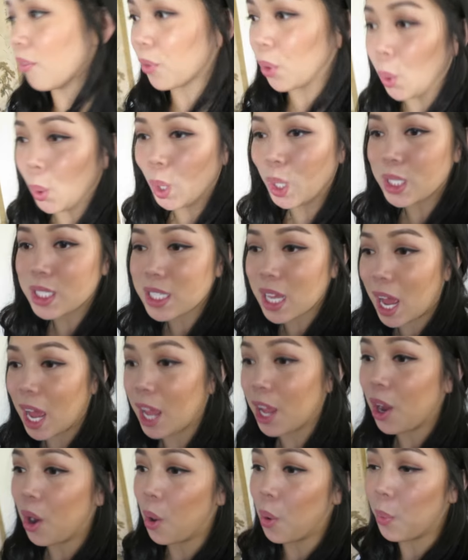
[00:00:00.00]
Of course,
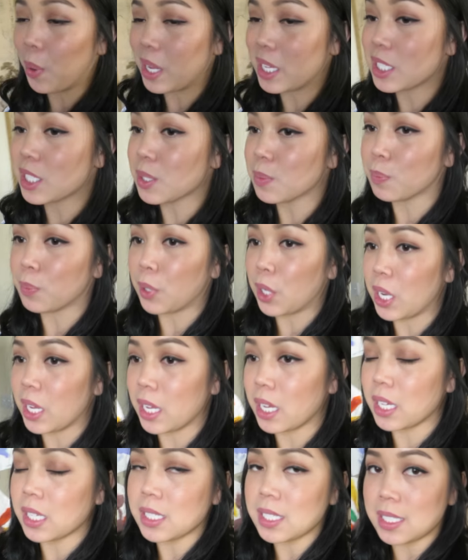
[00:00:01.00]
I always
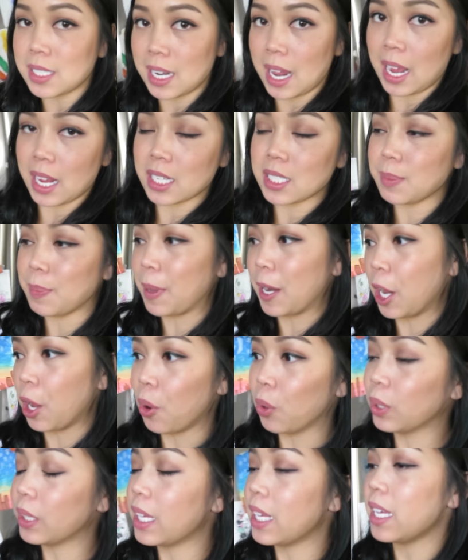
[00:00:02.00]
bring snacks, but
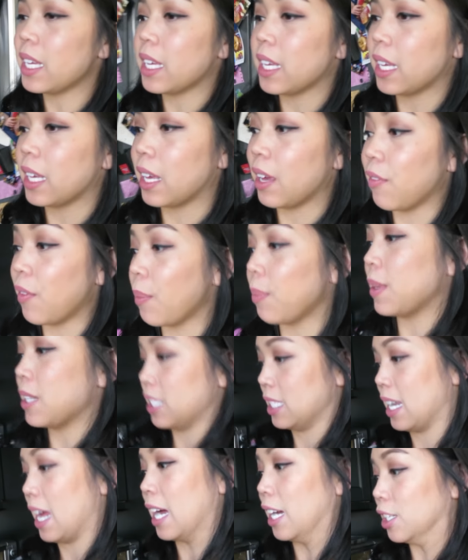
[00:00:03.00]
I only give them
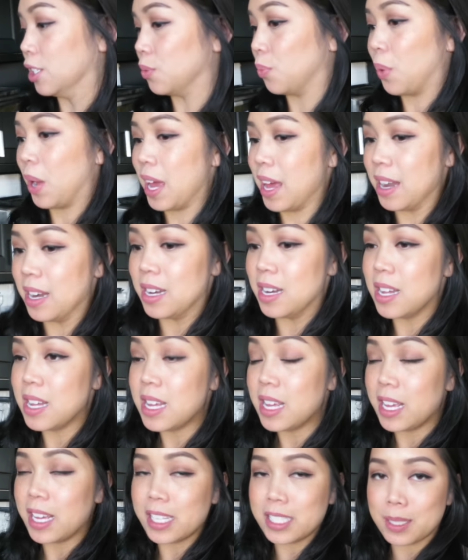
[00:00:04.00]
the snacks when
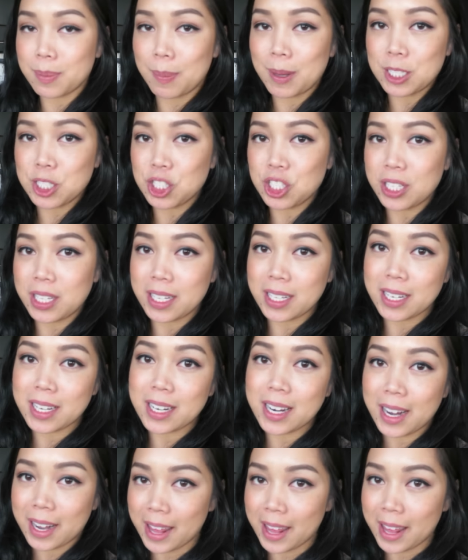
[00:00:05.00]
it's much needed.